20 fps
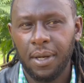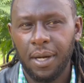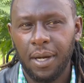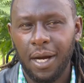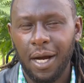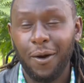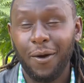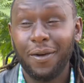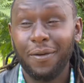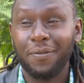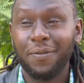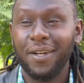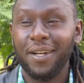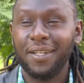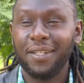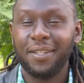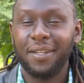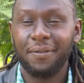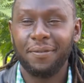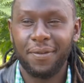How I
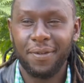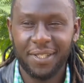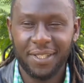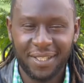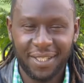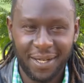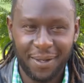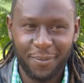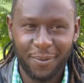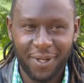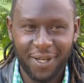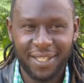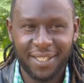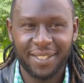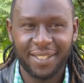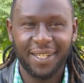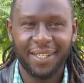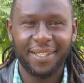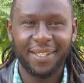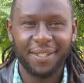felt the first time when I
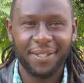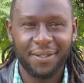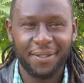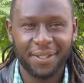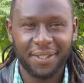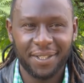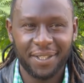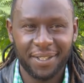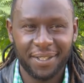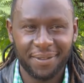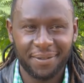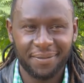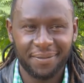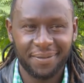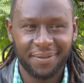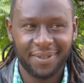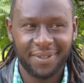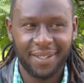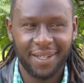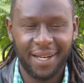started drinking,
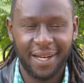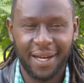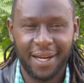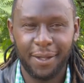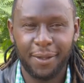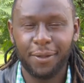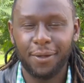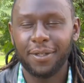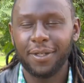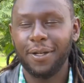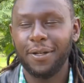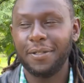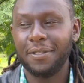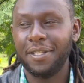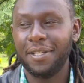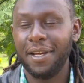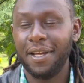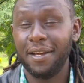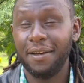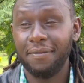I thought I was
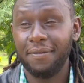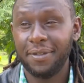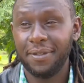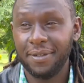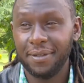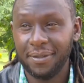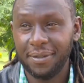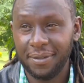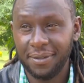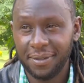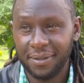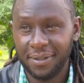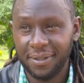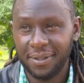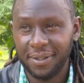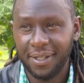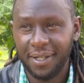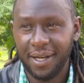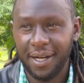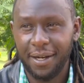in heaven.
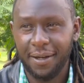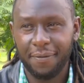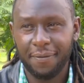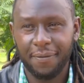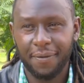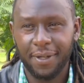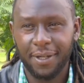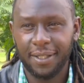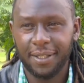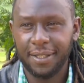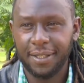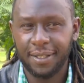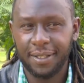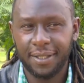I felt